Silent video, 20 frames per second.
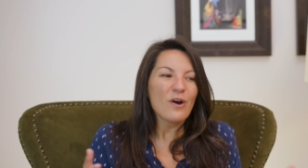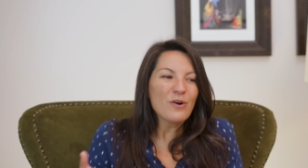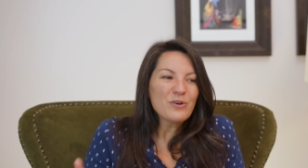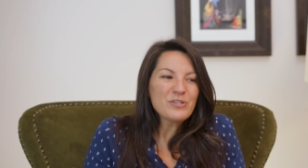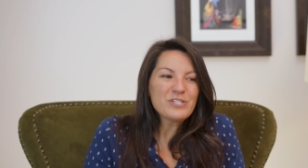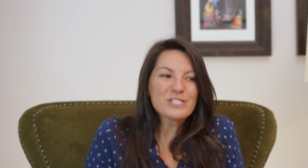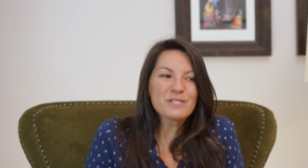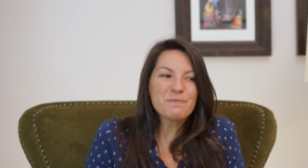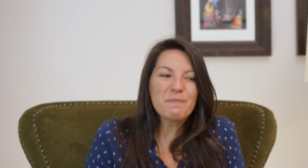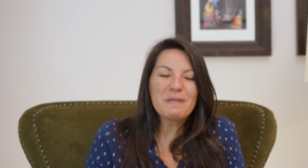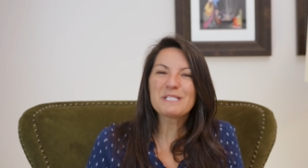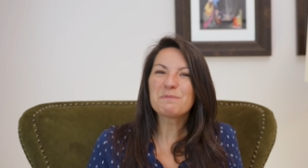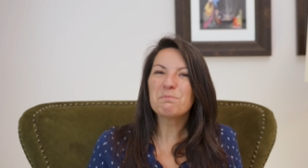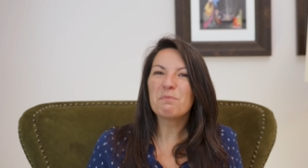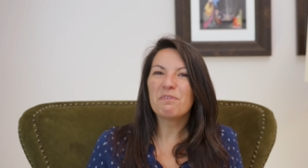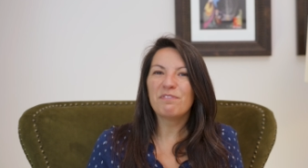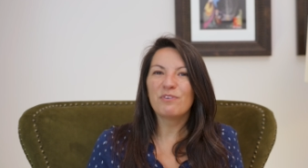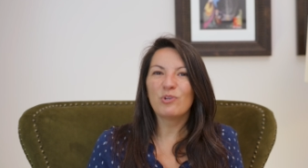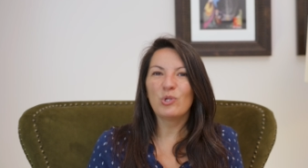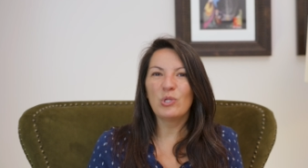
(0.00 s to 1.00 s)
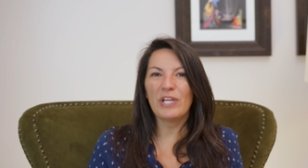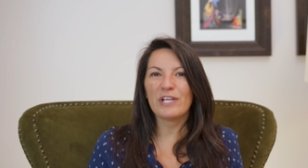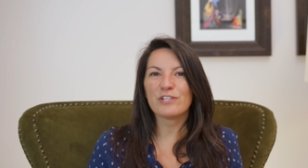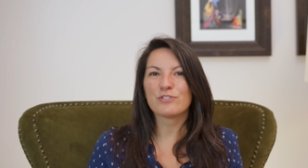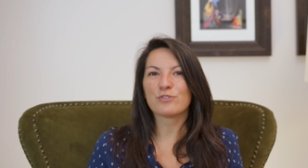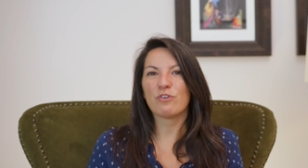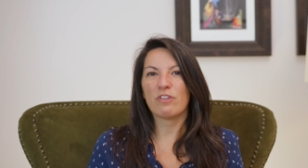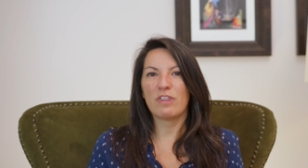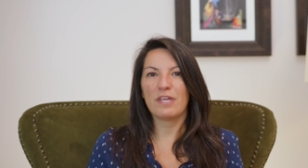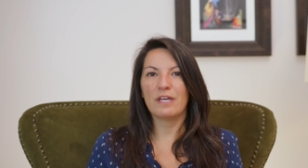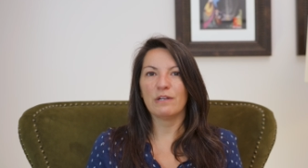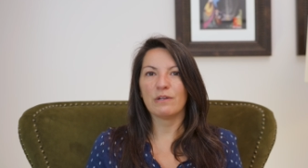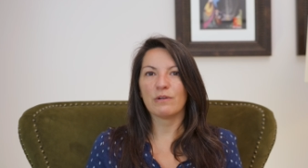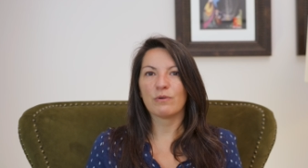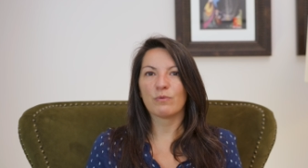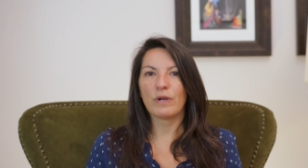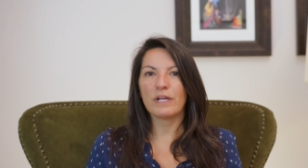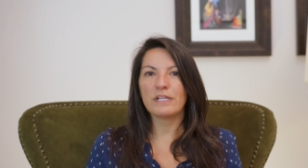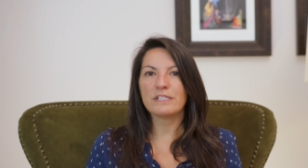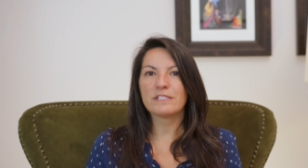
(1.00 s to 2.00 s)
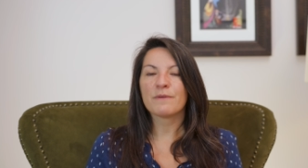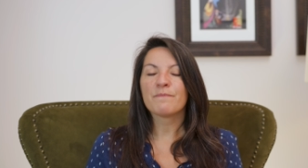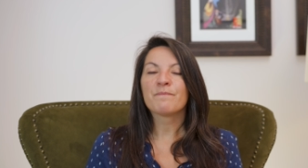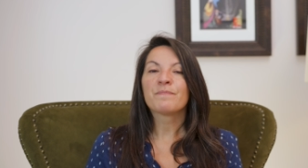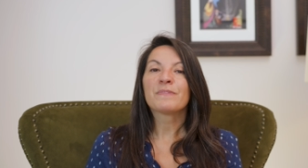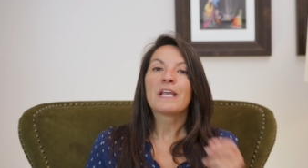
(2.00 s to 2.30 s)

Oh, it just makes me feel lesser than, right?